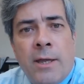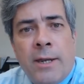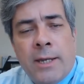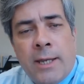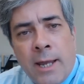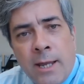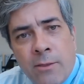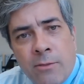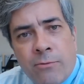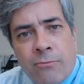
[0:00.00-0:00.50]

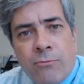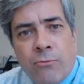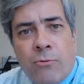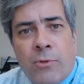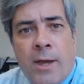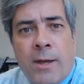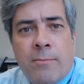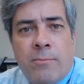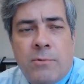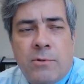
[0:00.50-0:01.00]
And again,
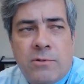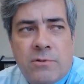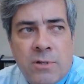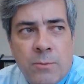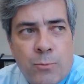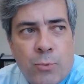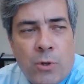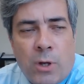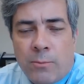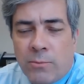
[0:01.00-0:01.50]
through that
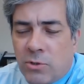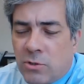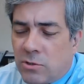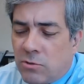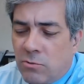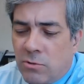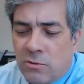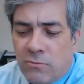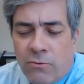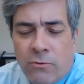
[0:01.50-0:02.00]
simple, I'm
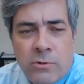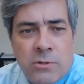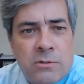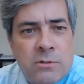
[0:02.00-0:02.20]
just doing this